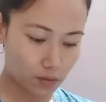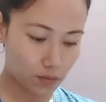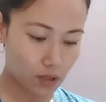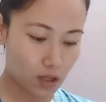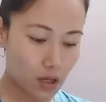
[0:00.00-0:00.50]

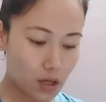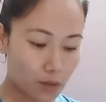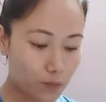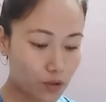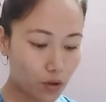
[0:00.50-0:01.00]
Okay,
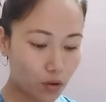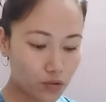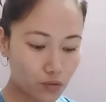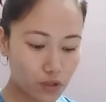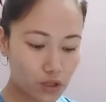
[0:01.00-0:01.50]
we
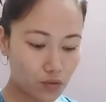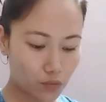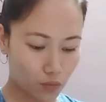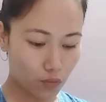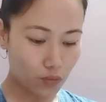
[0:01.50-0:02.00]
also need to
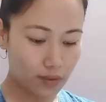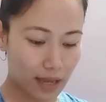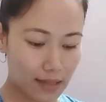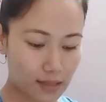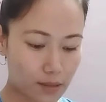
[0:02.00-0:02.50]
know
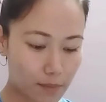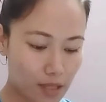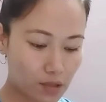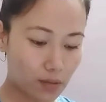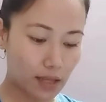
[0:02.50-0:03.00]
that
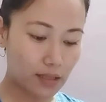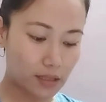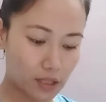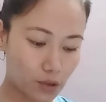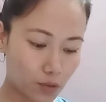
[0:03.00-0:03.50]
masculine
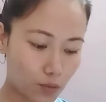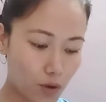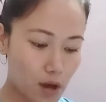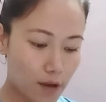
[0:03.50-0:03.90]
hero,